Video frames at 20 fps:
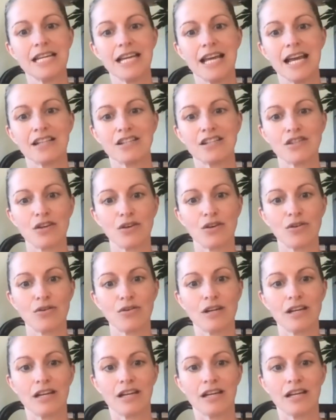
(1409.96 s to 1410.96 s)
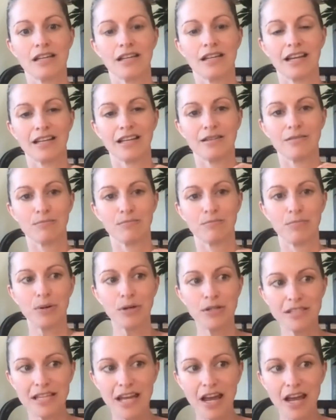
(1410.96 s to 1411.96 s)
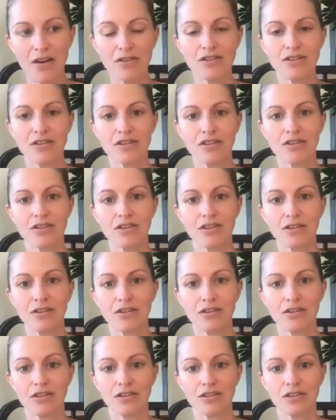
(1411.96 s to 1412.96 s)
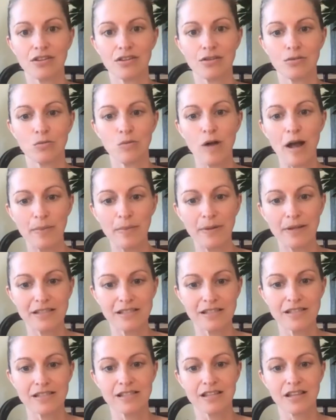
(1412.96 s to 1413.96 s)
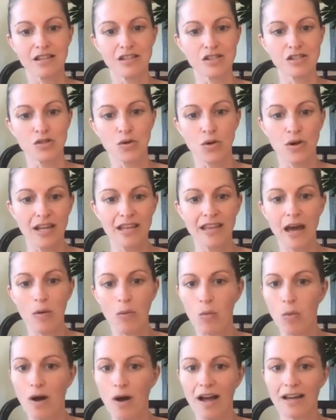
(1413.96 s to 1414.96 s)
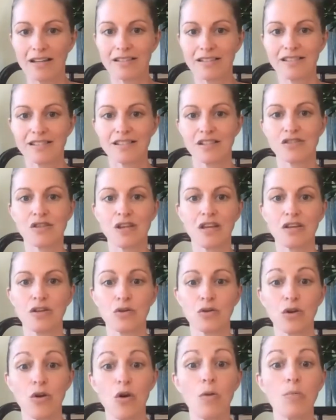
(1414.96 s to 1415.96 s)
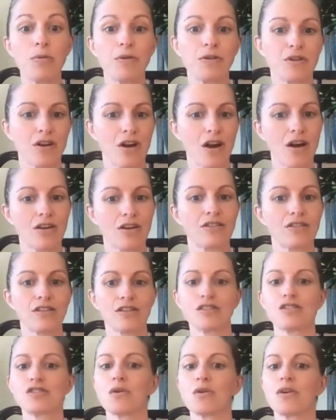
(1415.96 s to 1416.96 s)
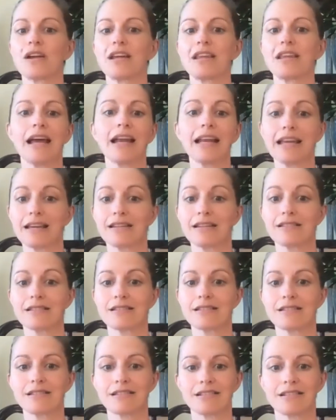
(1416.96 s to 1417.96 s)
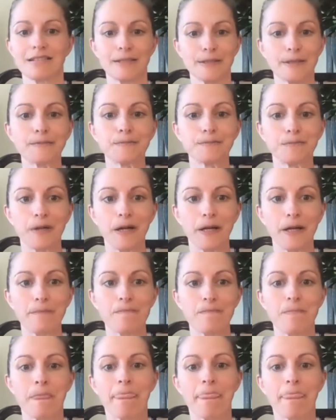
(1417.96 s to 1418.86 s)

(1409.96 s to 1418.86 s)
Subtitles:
And so, like, put down your weapons to the story that was, so that you could open your heart to the story that is. Right?